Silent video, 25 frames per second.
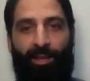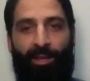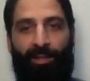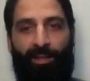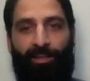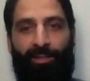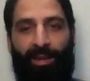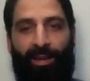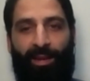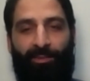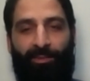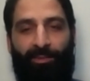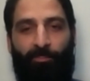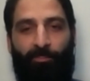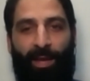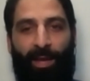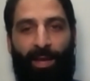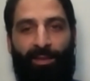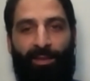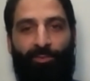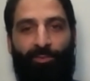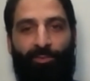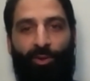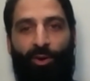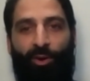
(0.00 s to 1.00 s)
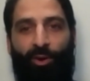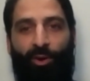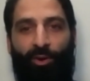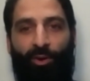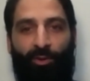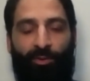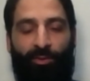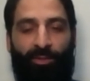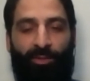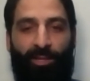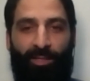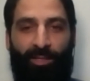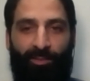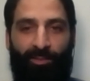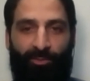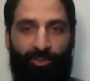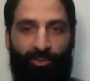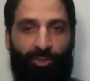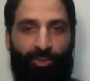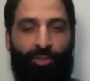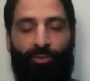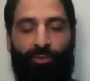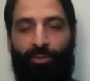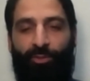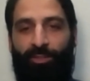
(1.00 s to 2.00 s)
that is based on
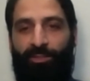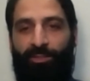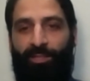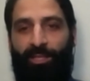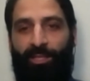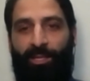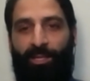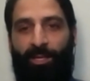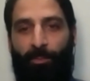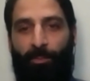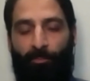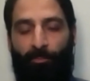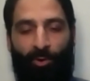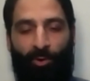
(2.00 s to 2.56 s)
security,